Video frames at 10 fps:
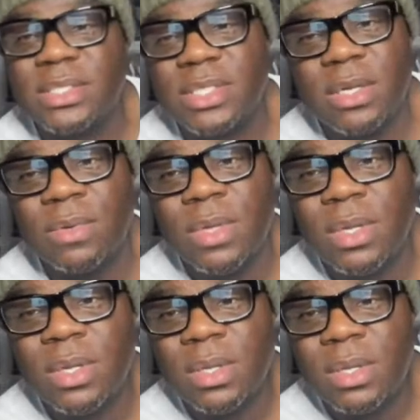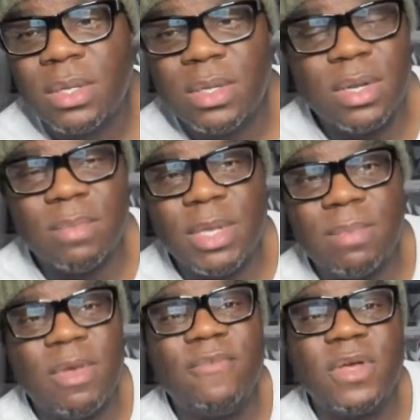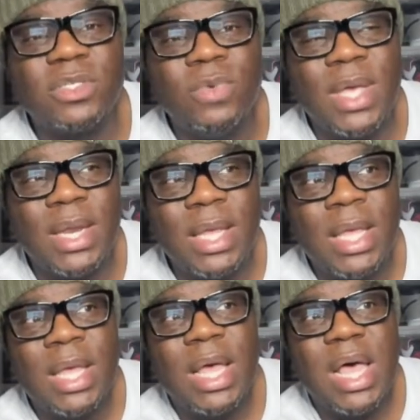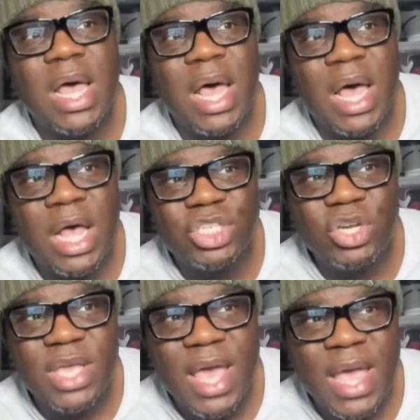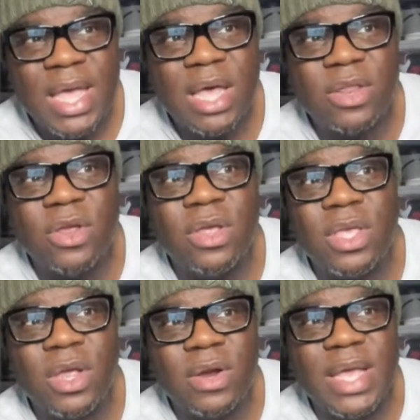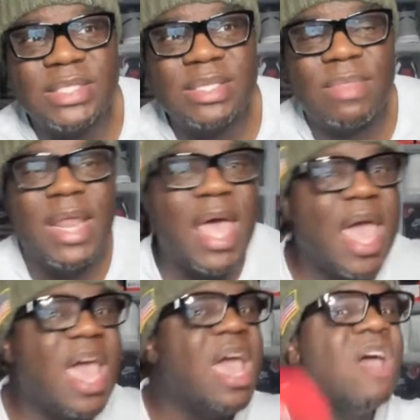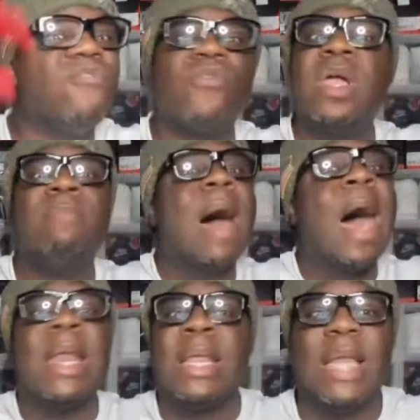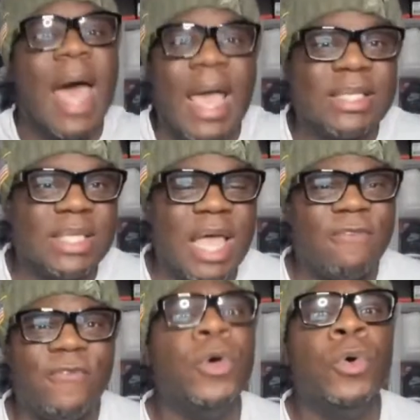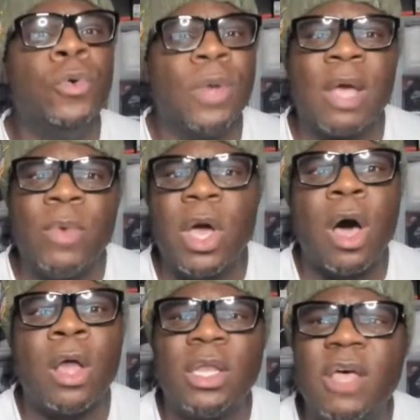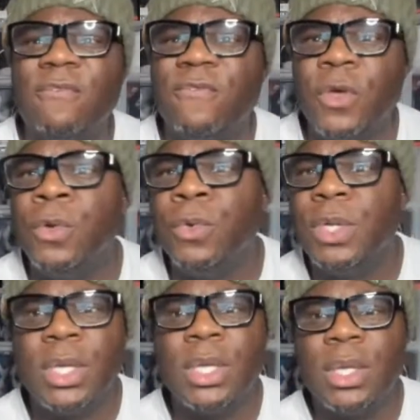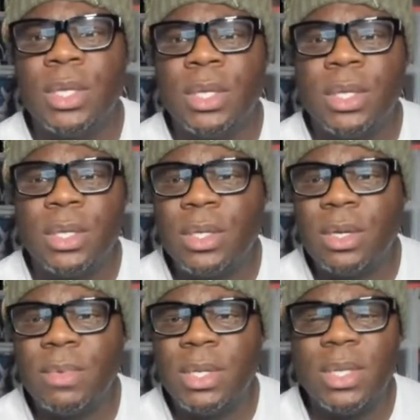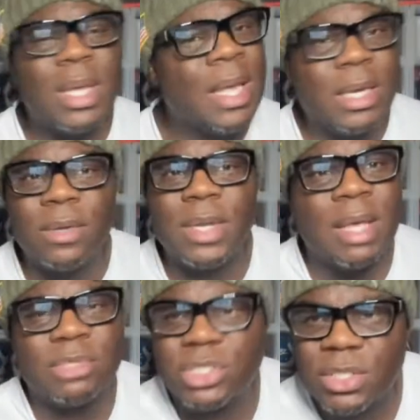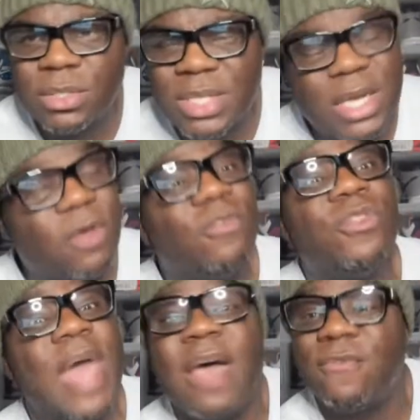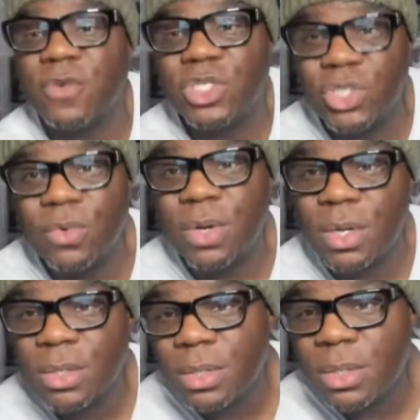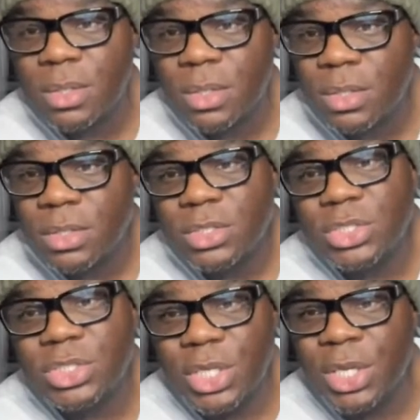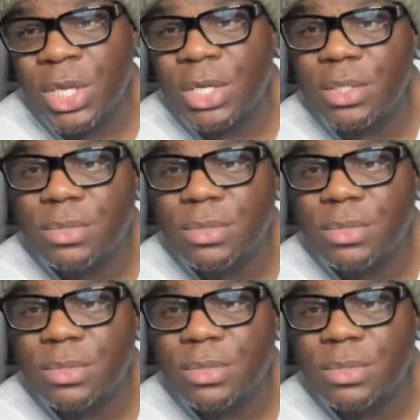So, you know what I mean. Motherfuckers who get 100k under a year, it's something that everybody likes, like food. Like we all love food. You know what I mean? It ain't no damn shoes. I know that for sure. Shit.